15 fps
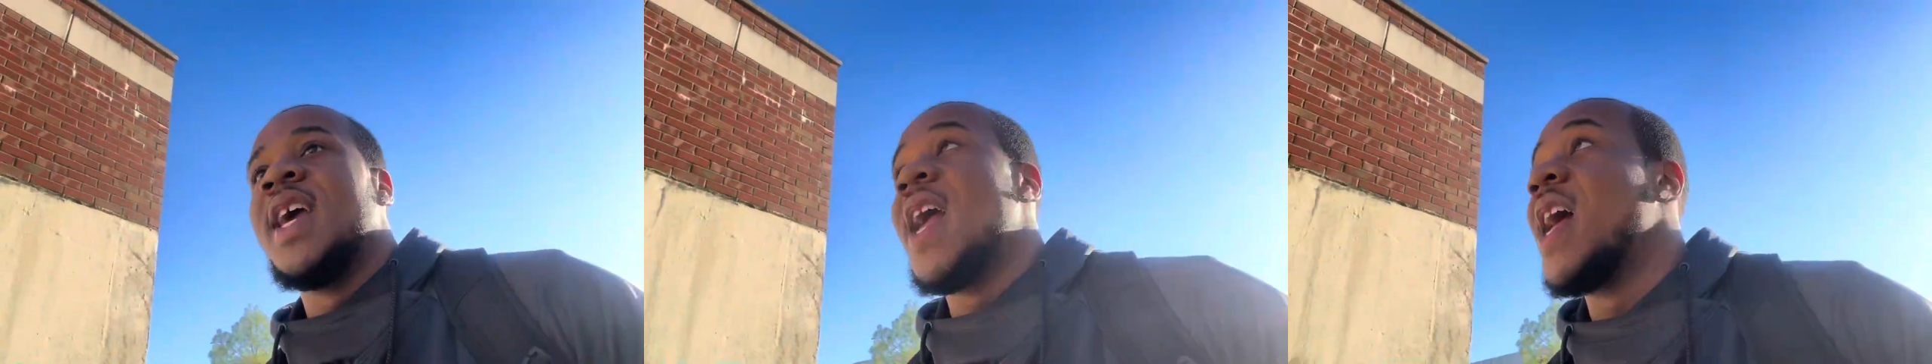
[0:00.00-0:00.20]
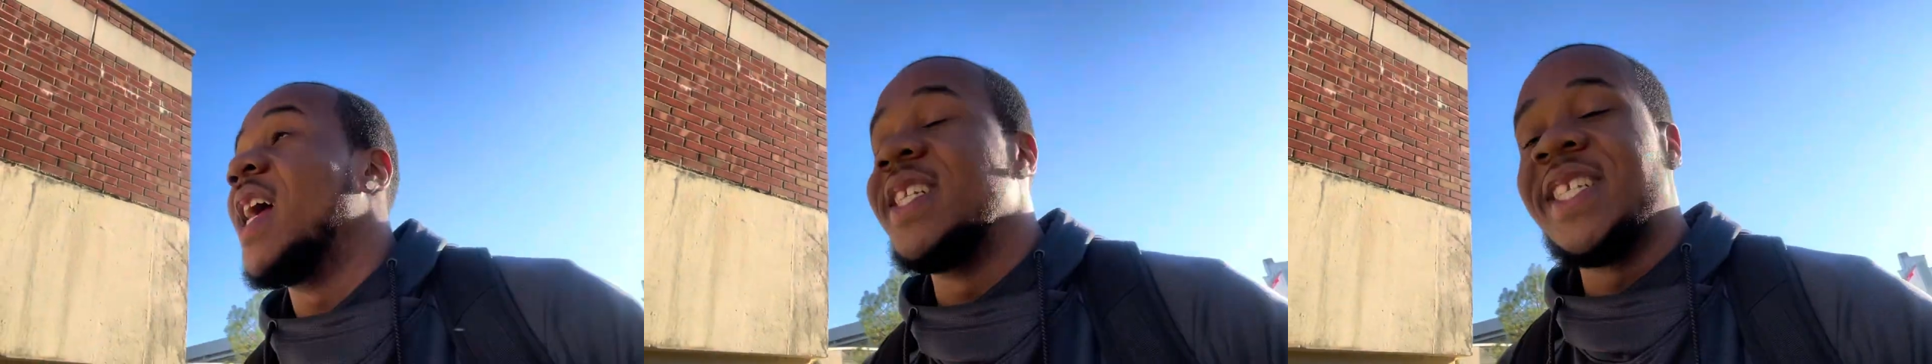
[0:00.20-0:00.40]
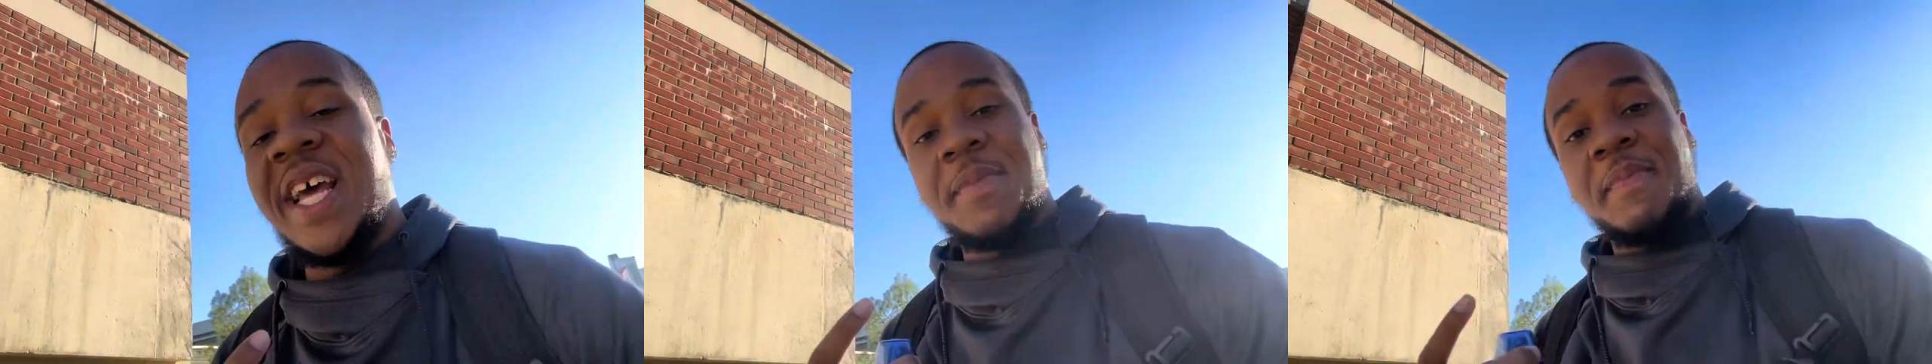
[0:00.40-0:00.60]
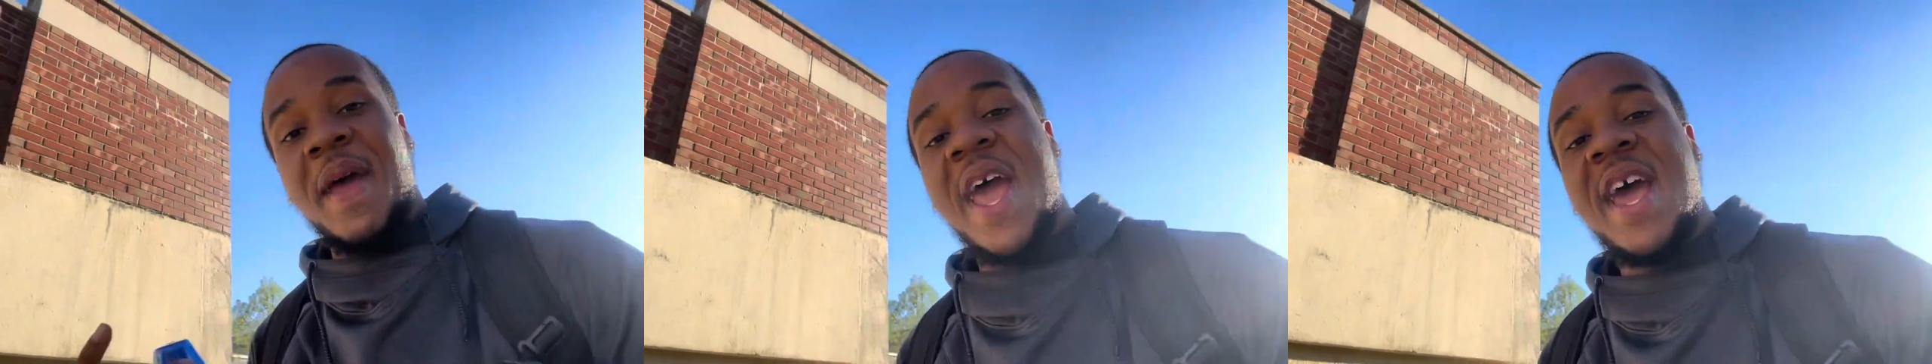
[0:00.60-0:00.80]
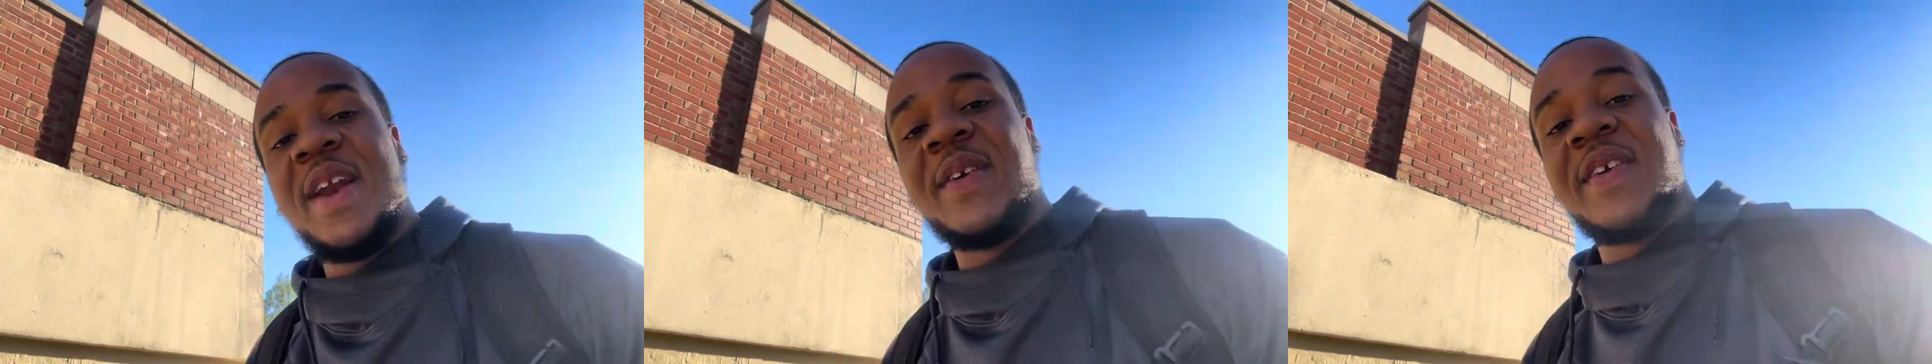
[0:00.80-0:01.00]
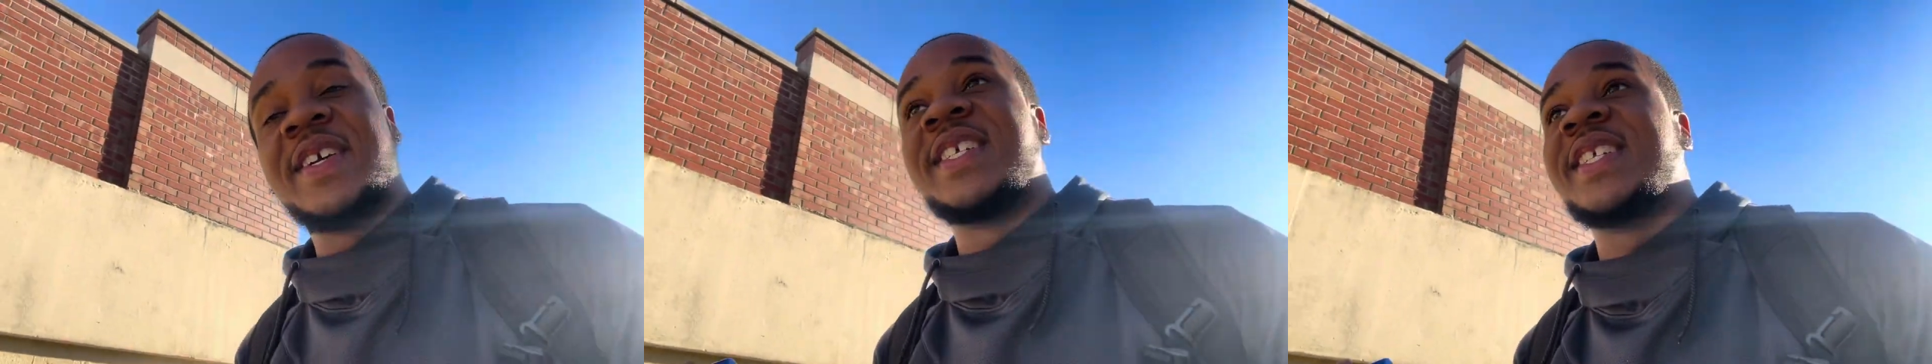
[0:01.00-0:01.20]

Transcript: Is that bad or is